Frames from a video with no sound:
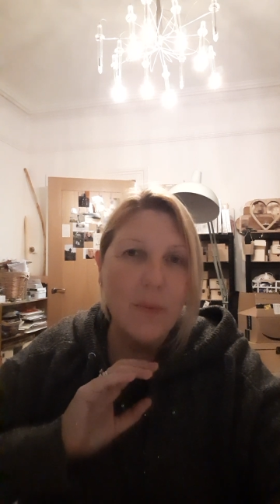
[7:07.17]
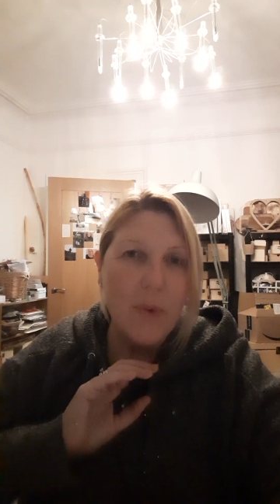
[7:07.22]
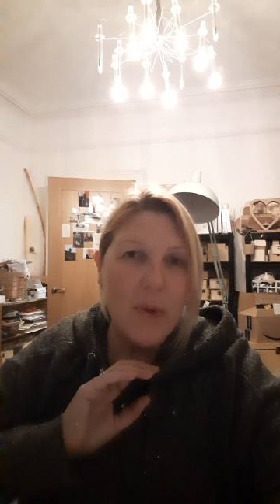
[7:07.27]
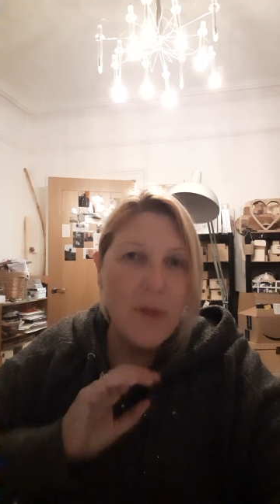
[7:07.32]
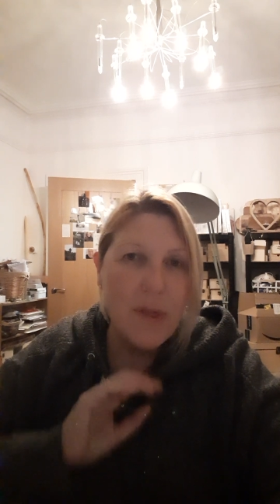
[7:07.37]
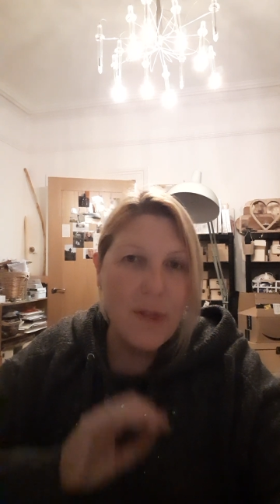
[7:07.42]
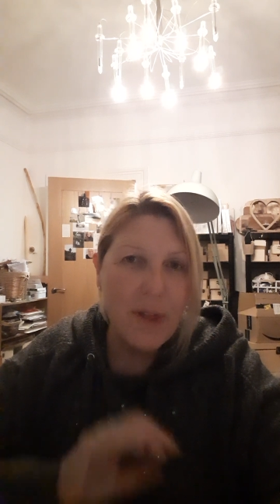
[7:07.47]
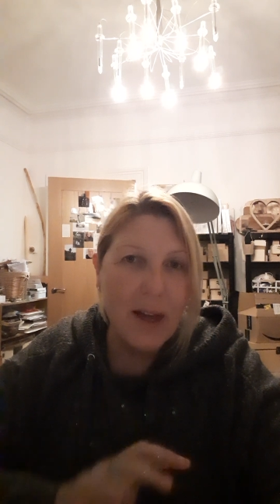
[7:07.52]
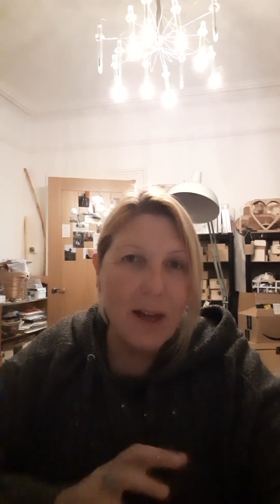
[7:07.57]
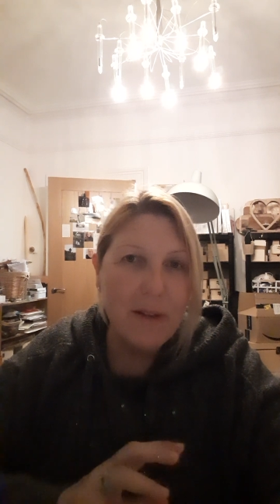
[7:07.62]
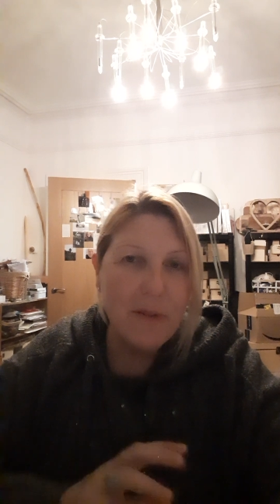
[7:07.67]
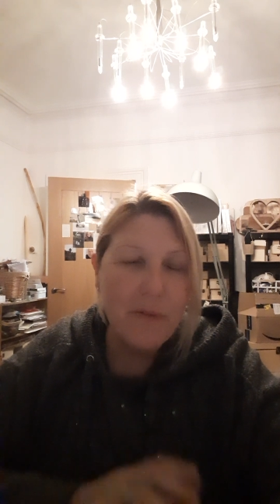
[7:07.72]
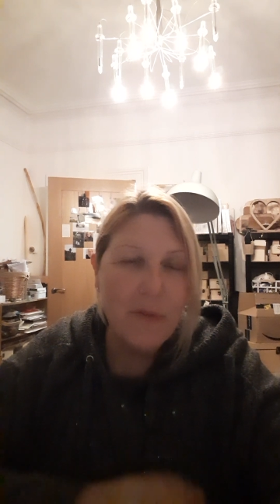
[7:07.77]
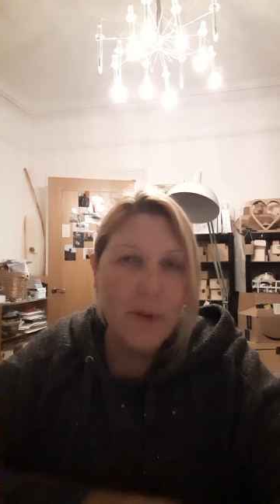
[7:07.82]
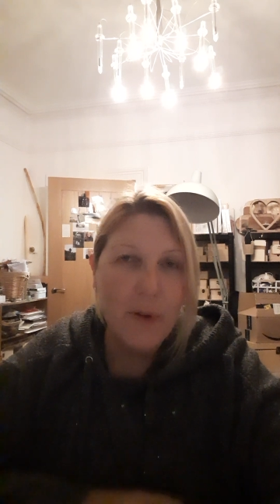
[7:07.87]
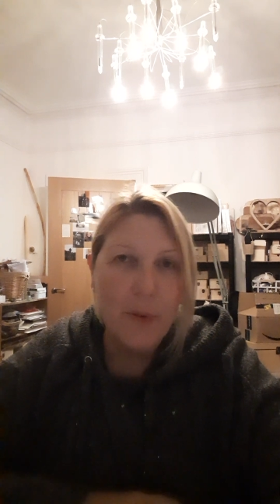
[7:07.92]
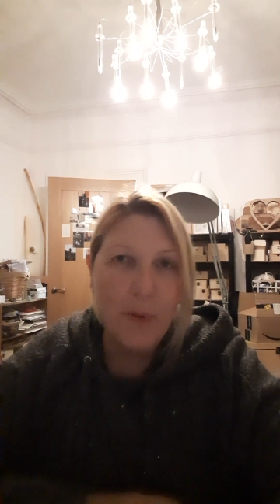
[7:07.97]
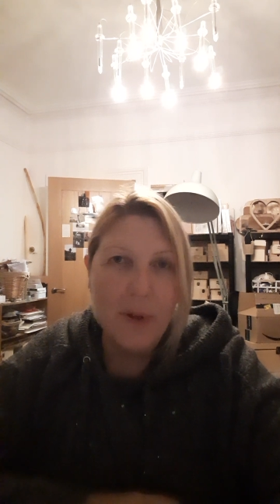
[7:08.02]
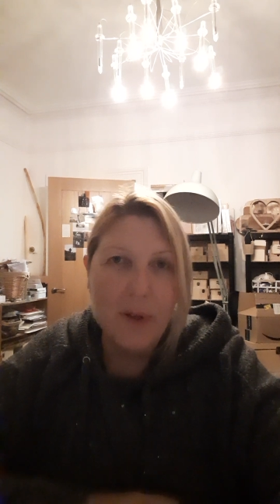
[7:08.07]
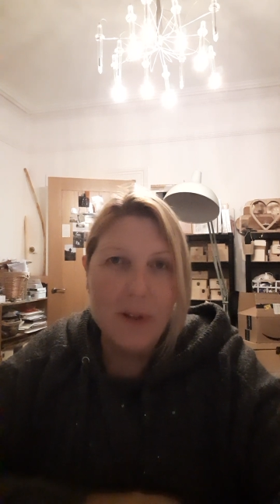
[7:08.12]
with that
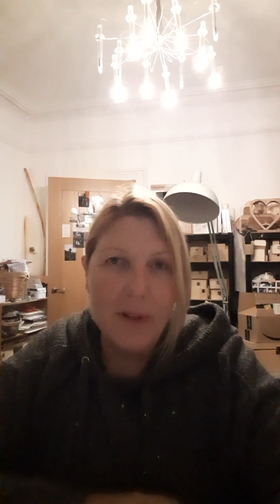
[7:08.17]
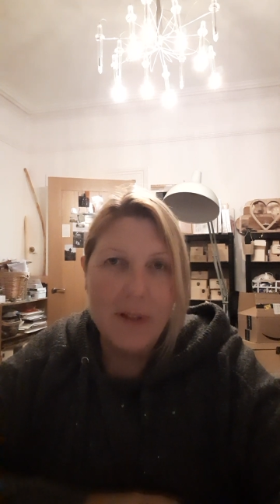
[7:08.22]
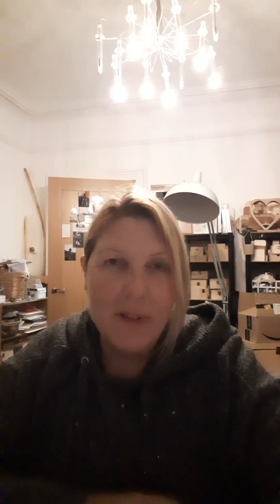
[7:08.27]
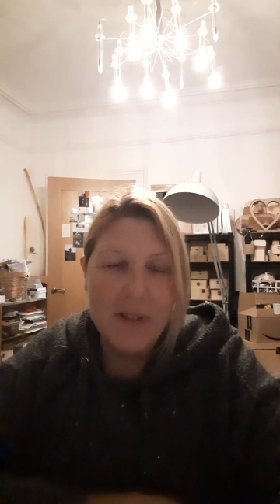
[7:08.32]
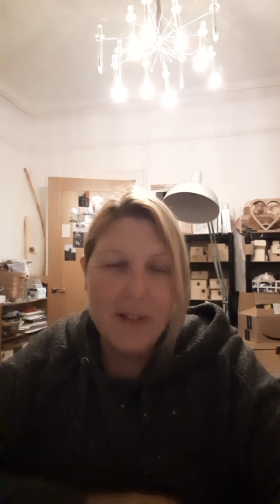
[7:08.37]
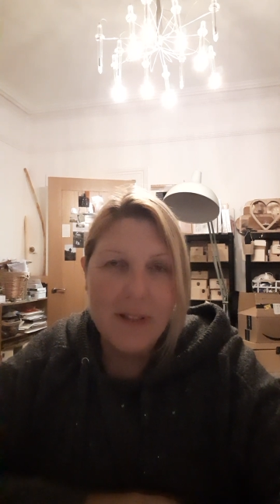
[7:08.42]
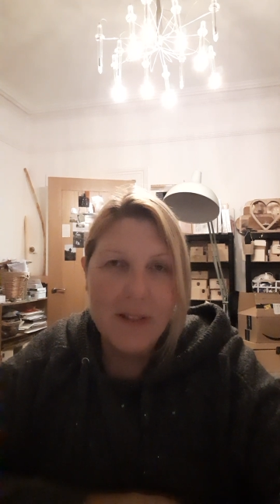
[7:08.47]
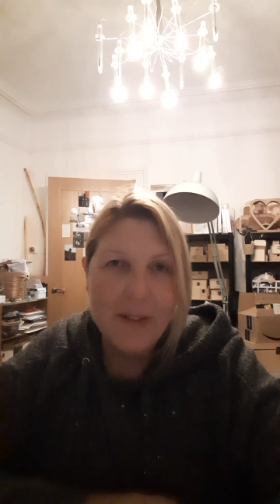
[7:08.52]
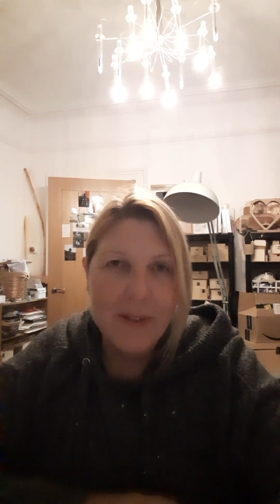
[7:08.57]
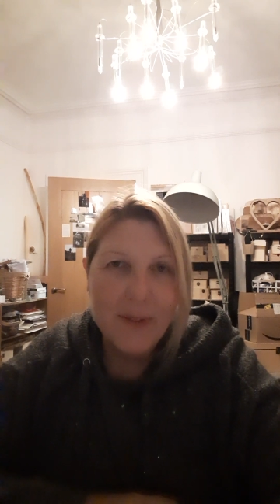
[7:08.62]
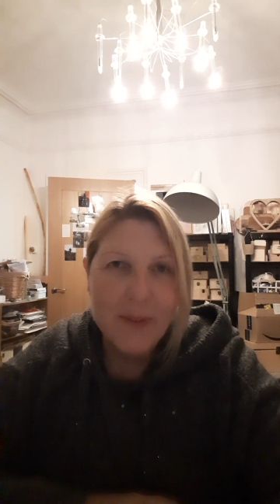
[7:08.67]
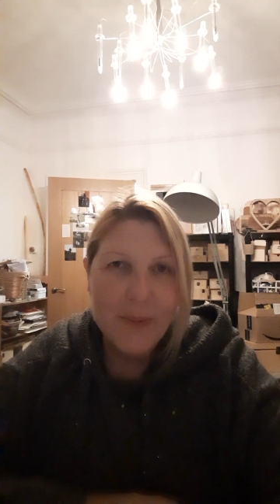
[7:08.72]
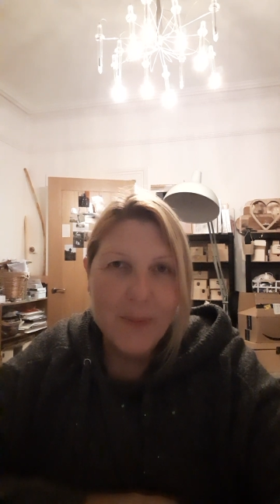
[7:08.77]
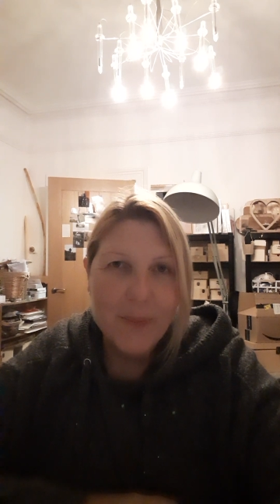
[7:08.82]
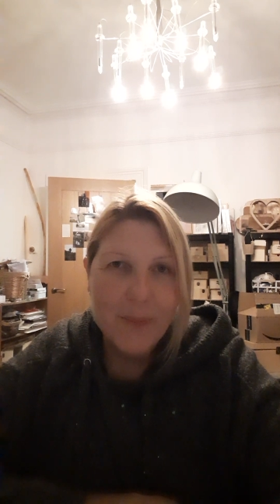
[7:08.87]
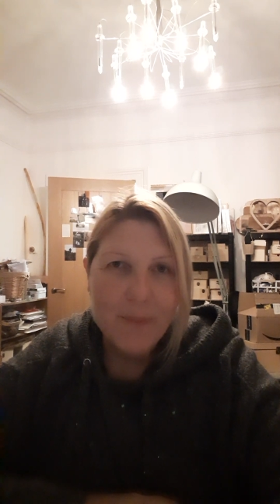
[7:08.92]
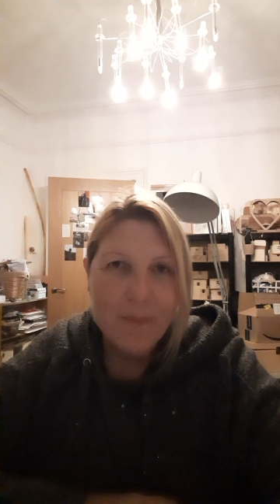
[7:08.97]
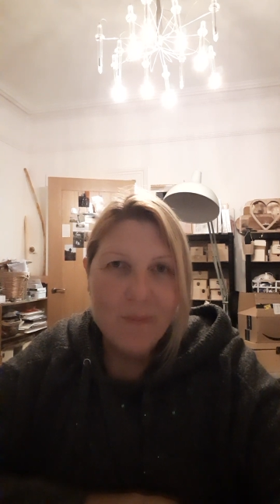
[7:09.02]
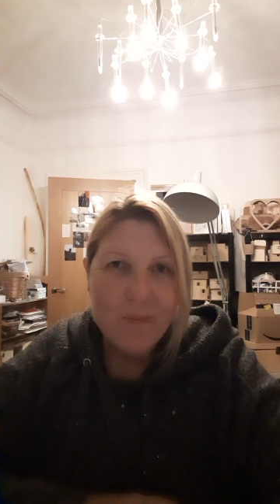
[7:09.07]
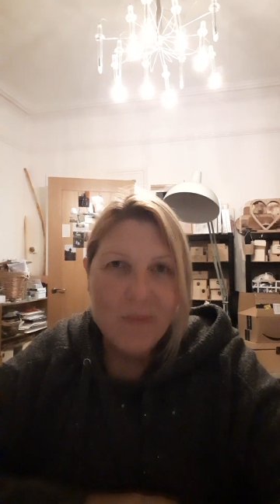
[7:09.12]
focus,
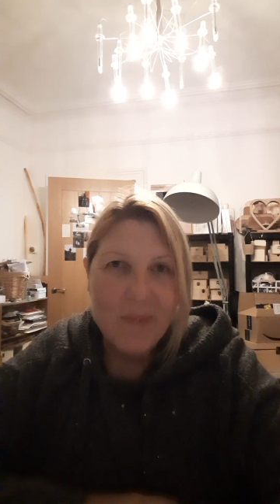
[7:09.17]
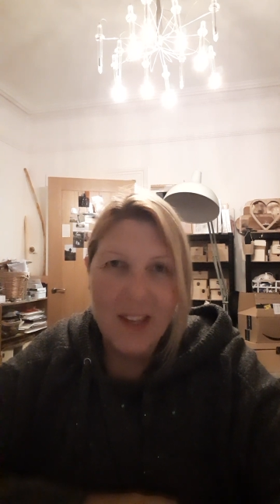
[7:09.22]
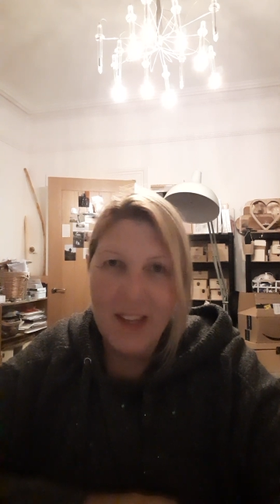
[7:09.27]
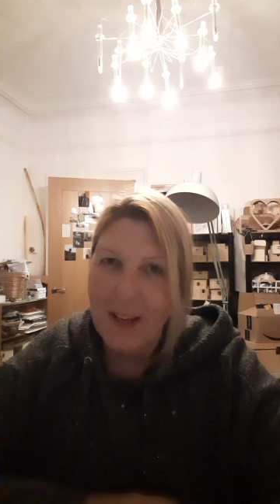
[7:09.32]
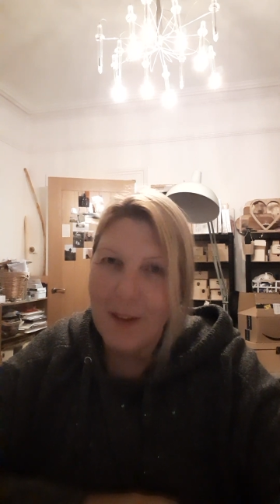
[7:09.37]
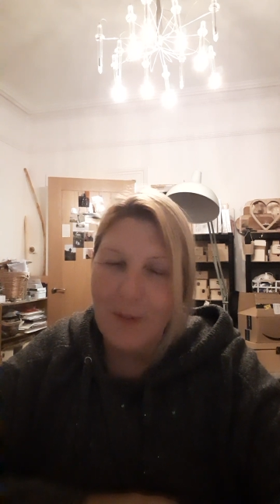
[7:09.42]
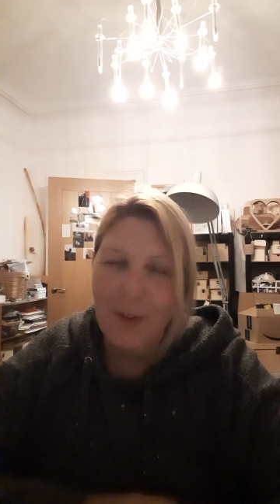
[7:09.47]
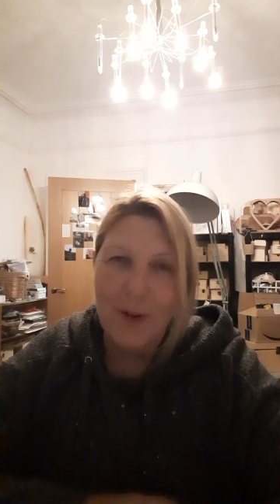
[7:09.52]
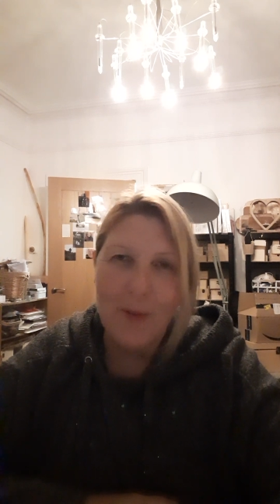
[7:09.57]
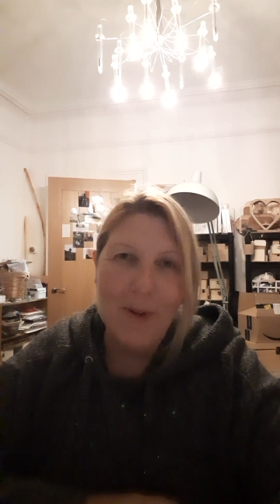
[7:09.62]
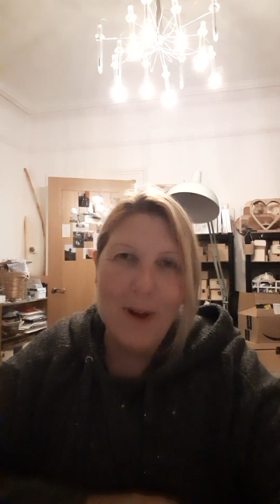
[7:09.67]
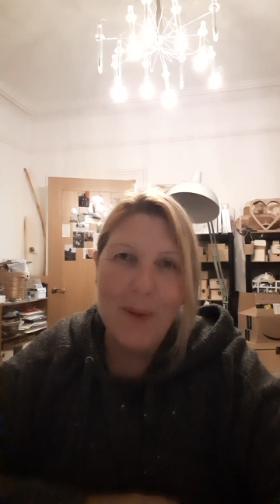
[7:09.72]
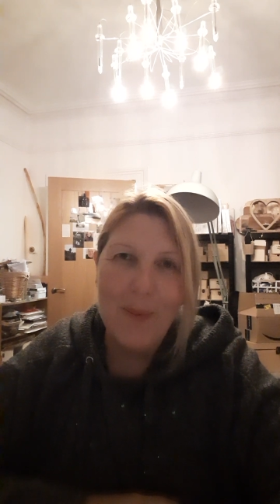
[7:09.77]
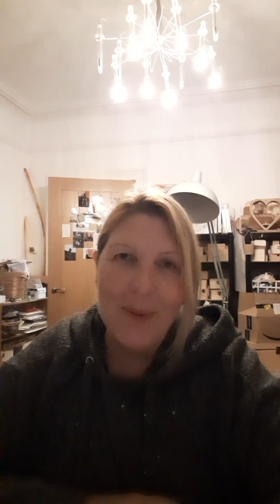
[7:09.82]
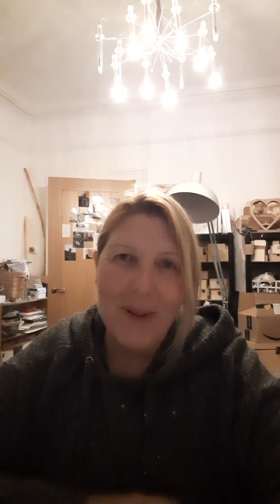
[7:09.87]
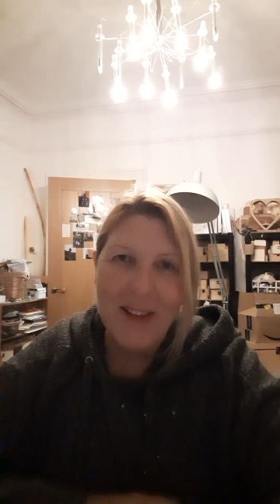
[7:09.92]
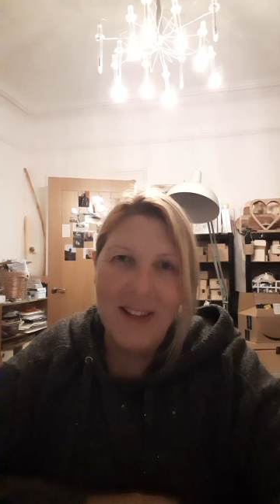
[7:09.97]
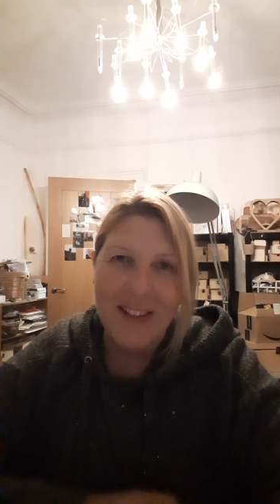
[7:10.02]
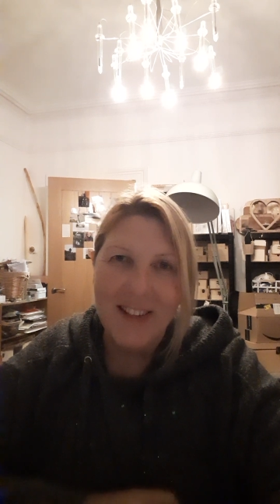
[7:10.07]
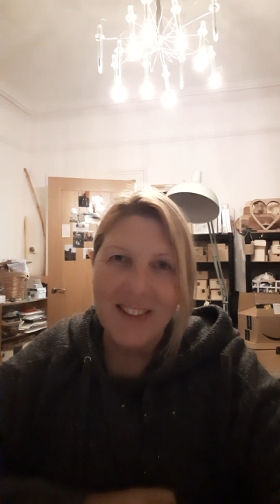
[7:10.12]
and have a great
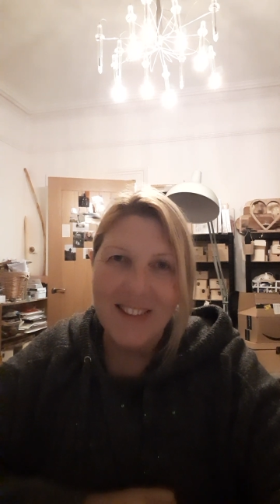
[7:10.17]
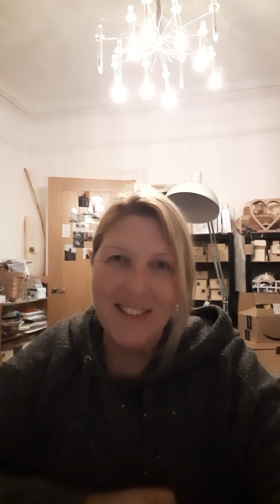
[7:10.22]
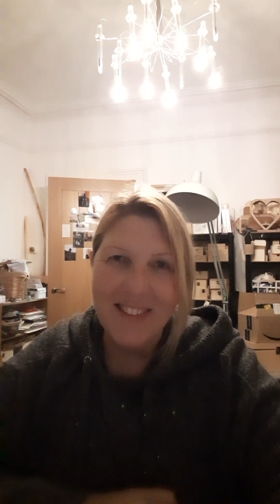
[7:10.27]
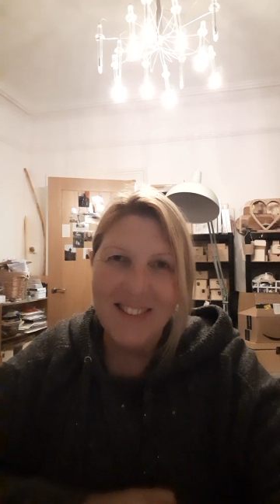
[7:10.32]
week.